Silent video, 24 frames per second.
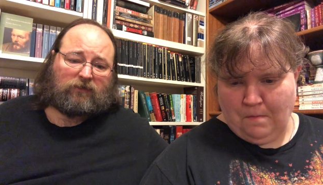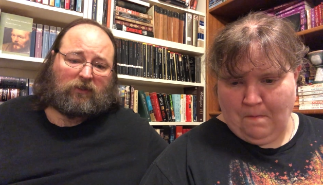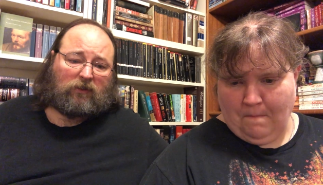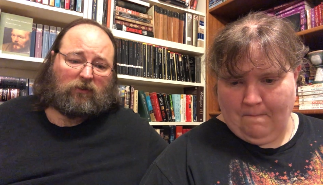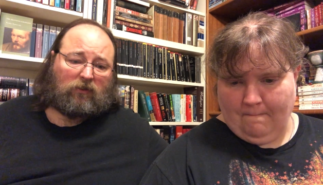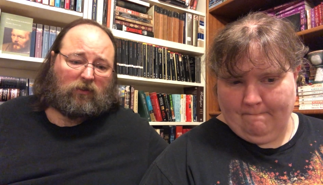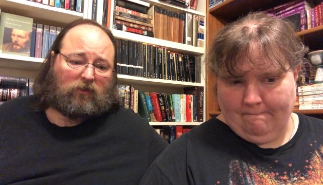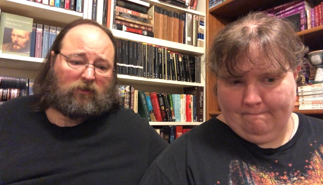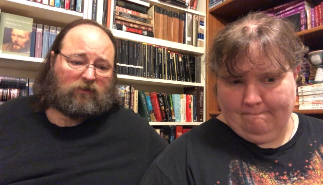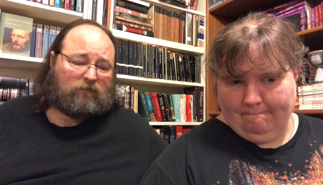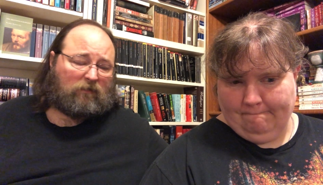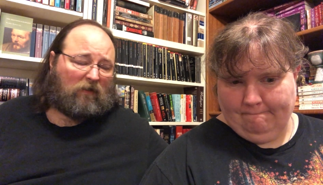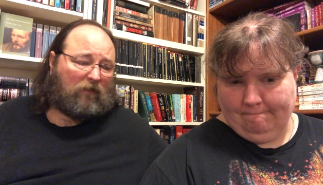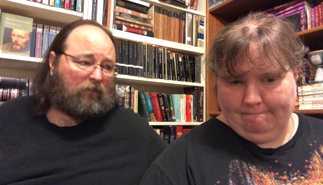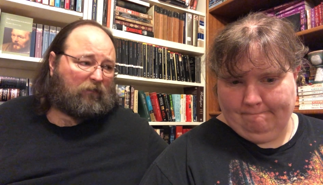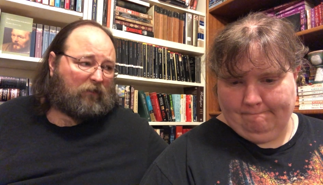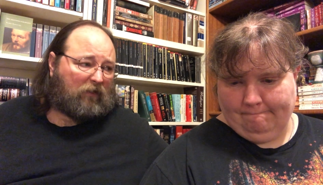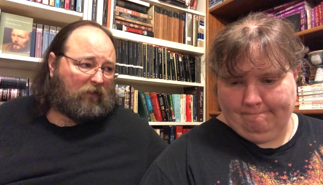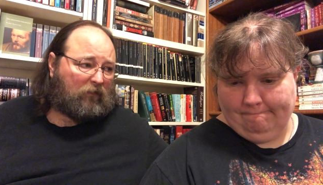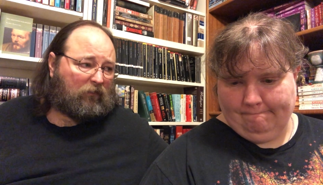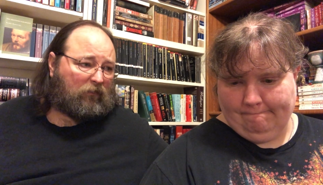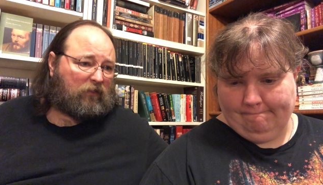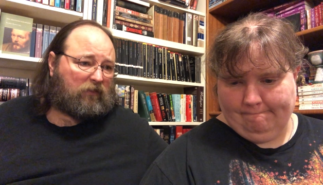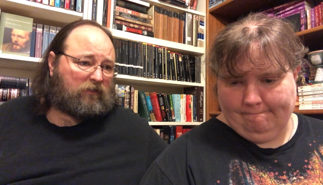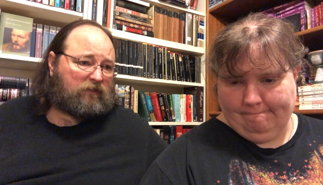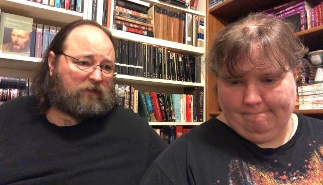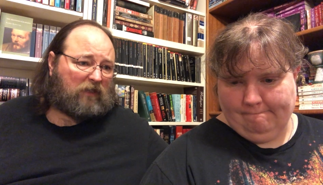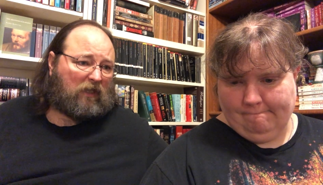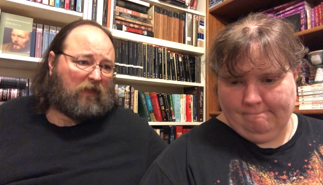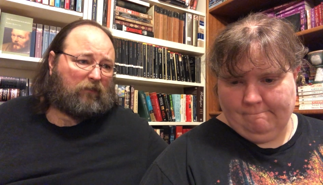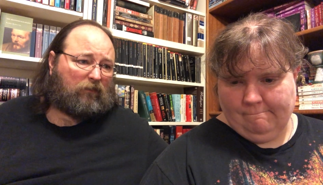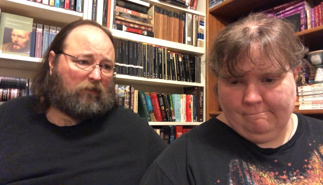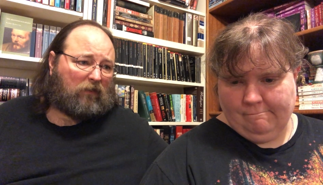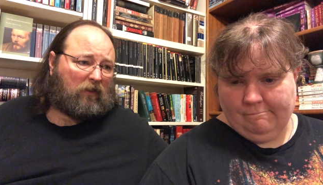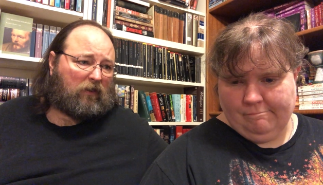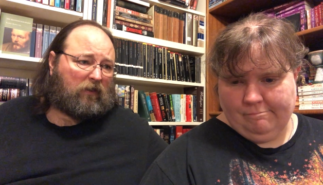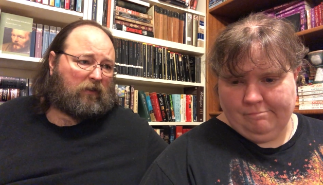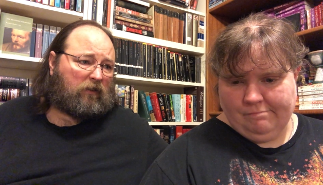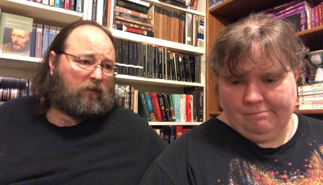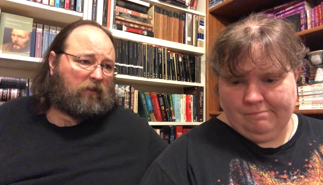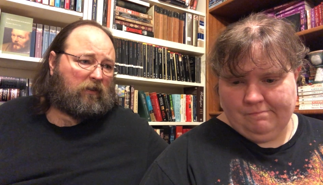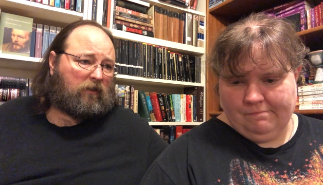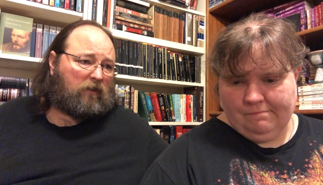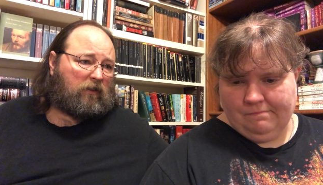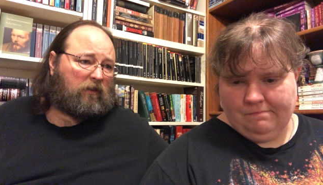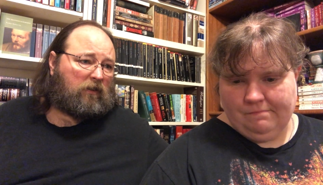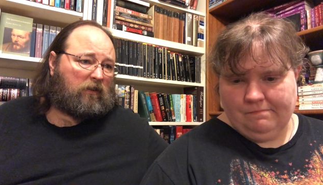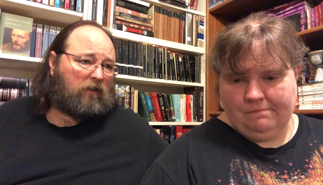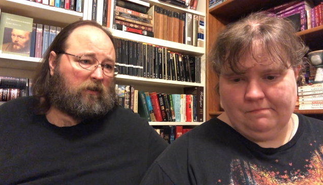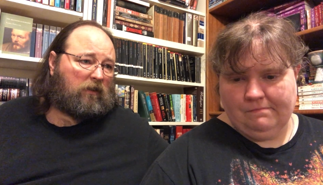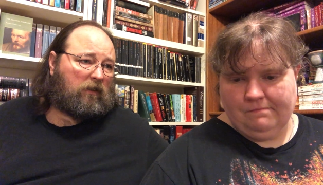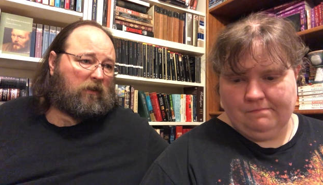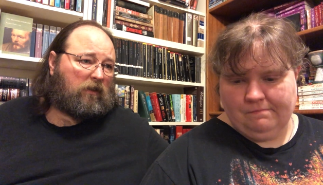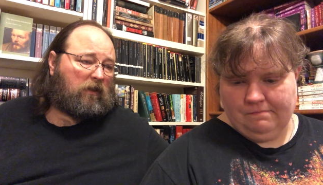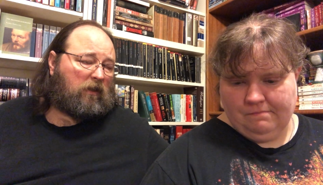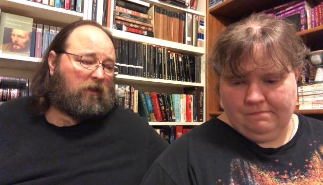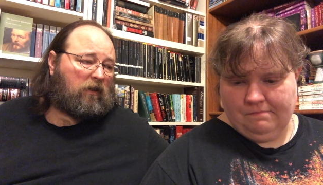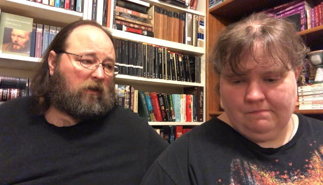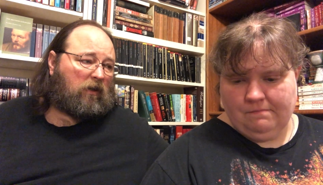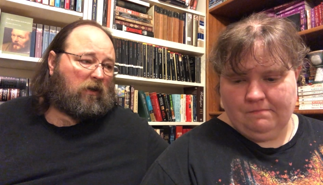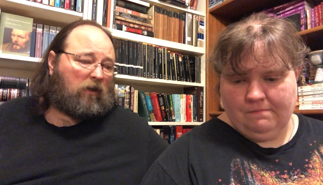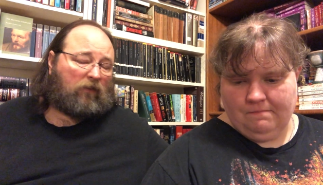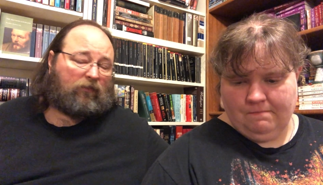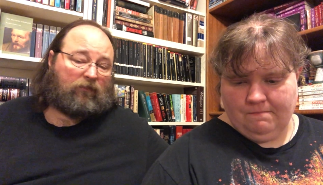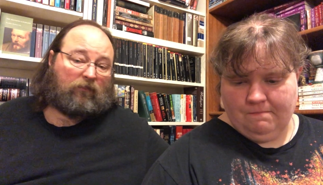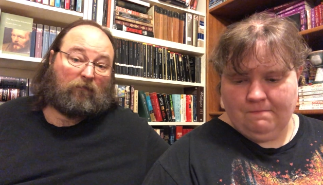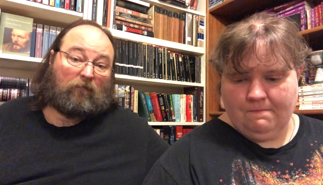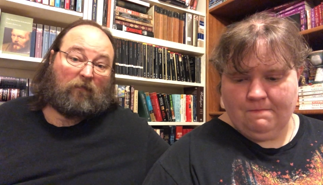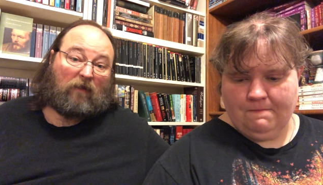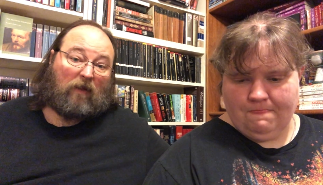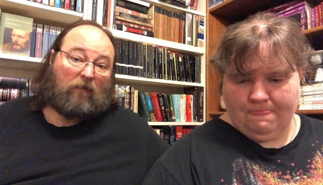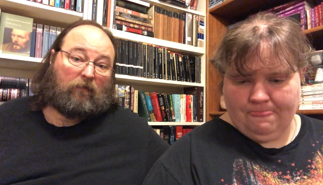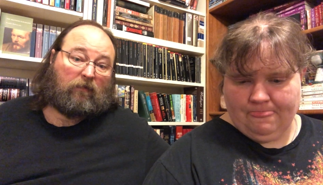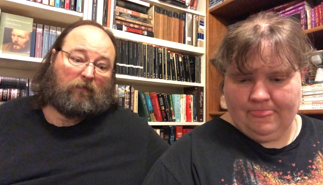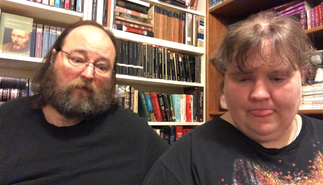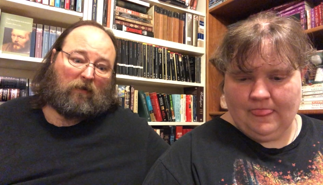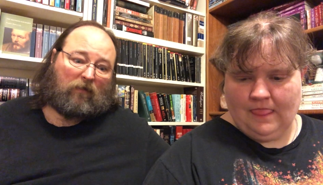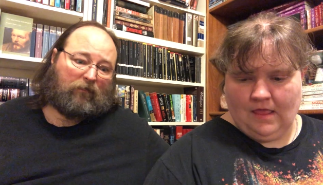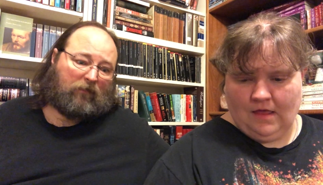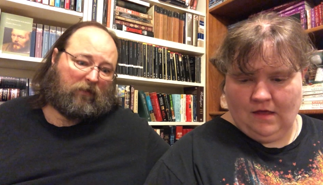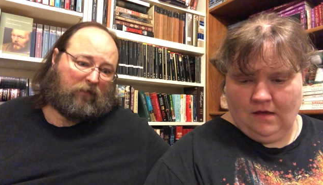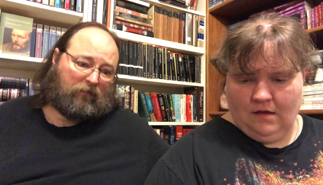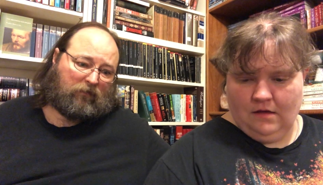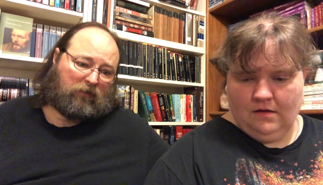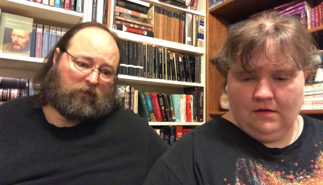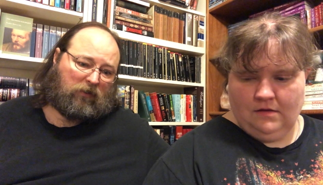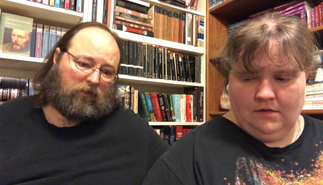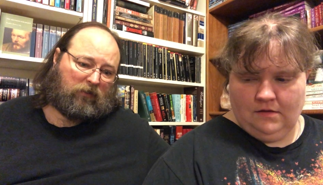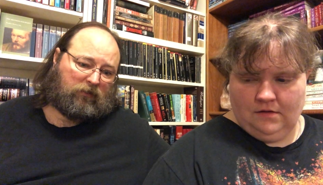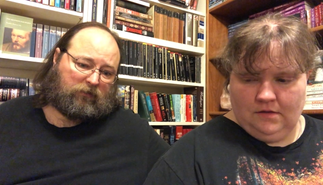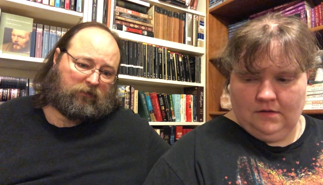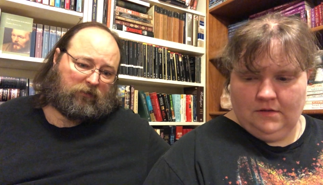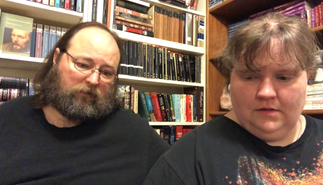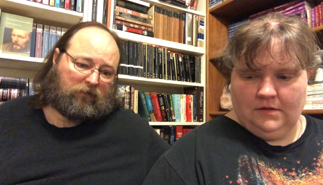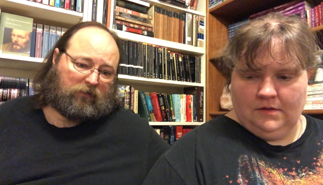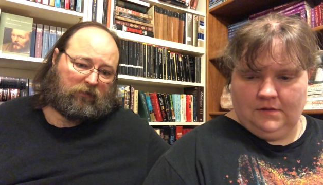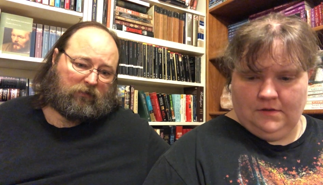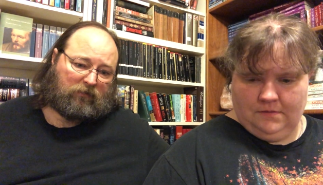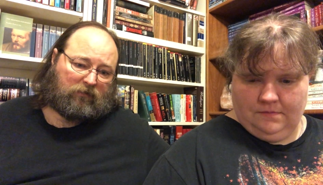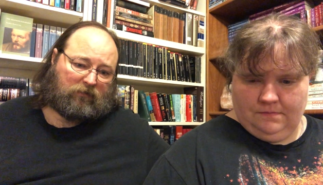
Speaker 1: Clarke is my favorite sci-fi uh, author, maybe my favorite author.